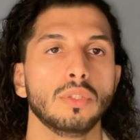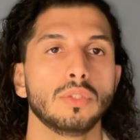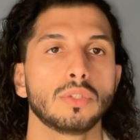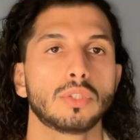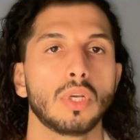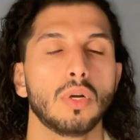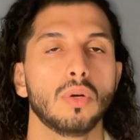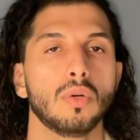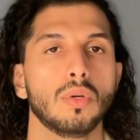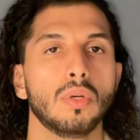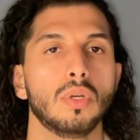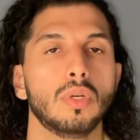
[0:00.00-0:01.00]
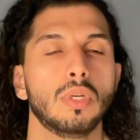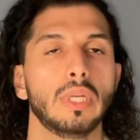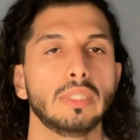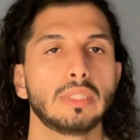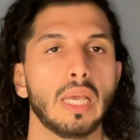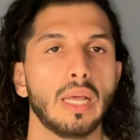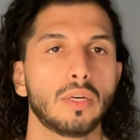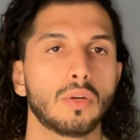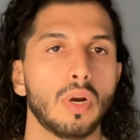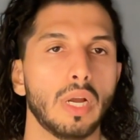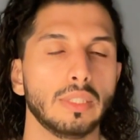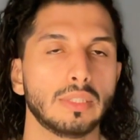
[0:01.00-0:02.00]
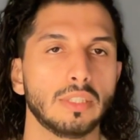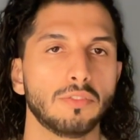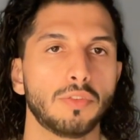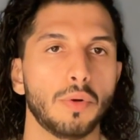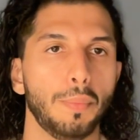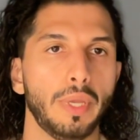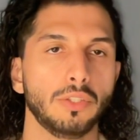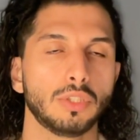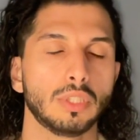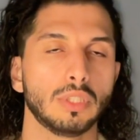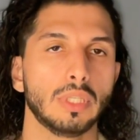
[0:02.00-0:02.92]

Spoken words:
So let's categorize the information.